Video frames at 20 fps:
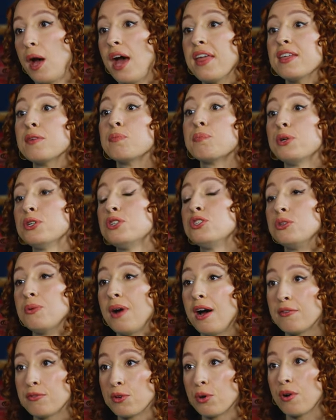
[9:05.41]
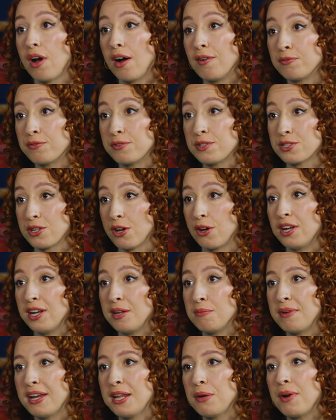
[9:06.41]
think, pushed you out of your comfort zone
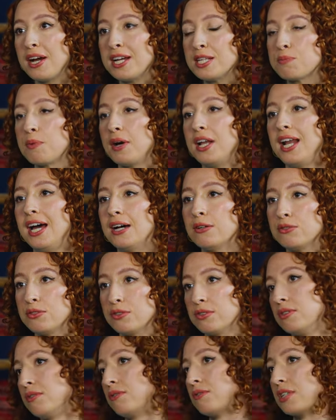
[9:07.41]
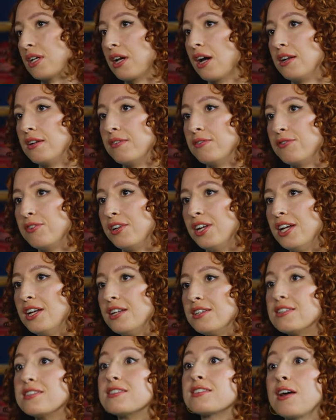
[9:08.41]
in many ways, but allowed you to kind of
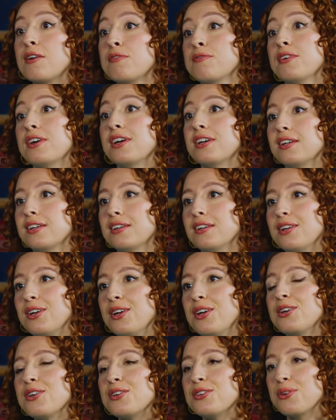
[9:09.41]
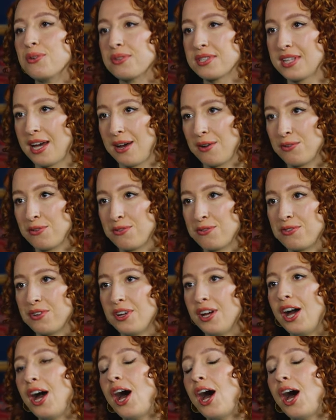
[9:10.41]
discover yourself.